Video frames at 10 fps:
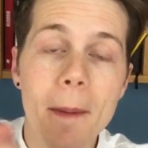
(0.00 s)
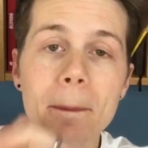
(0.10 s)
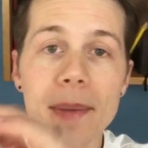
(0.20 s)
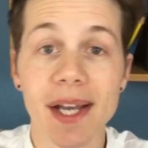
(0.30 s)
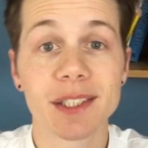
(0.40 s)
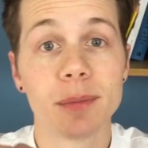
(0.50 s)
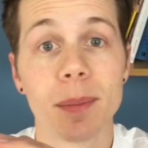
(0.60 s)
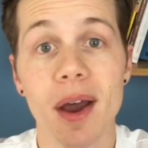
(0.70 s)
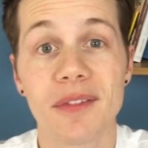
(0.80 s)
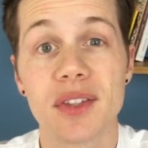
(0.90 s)

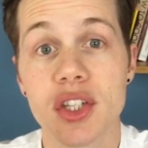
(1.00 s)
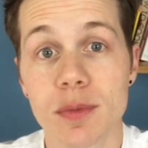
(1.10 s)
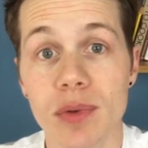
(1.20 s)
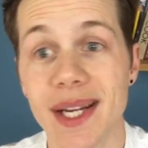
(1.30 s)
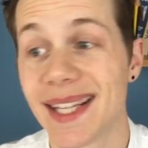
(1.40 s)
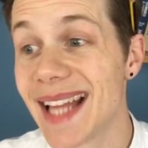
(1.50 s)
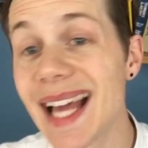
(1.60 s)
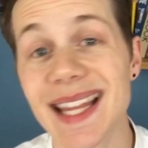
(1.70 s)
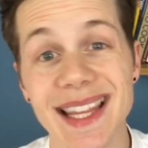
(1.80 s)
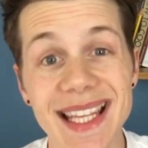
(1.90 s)
Maximum oven spring. That